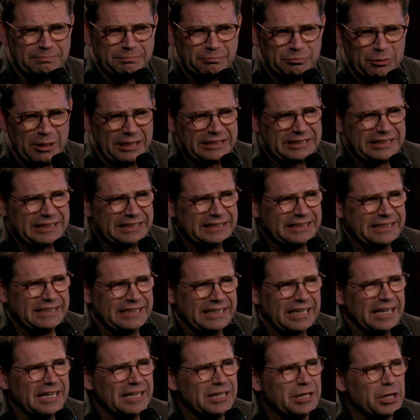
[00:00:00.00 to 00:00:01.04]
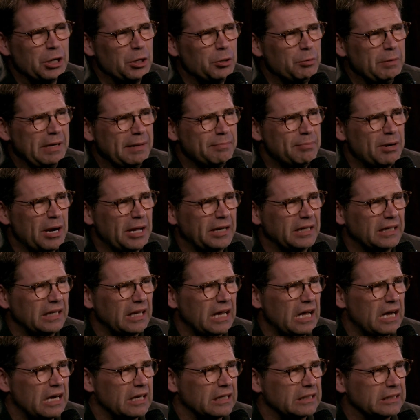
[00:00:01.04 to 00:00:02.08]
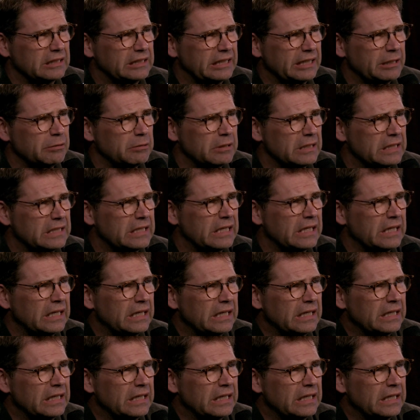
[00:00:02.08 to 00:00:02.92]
precious cargo we brought along. She was